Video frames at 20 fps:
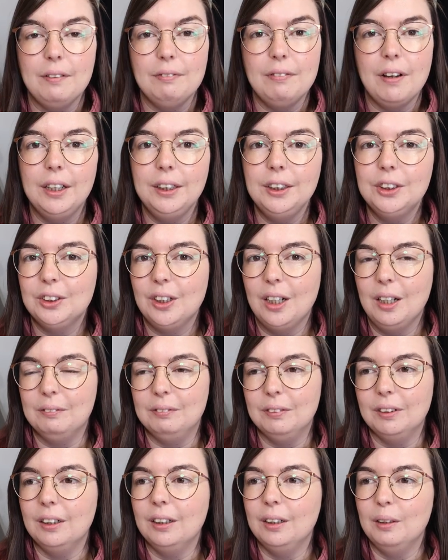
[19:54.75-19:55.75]
If I
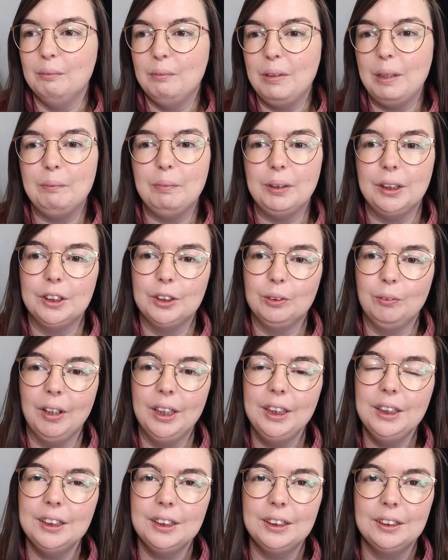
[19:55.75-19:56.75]
travel maybe
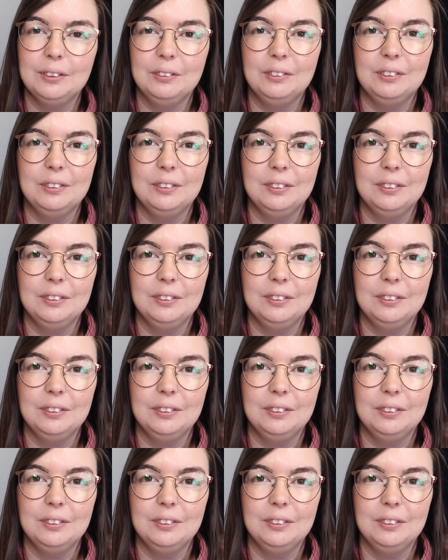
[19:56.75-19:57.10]
twice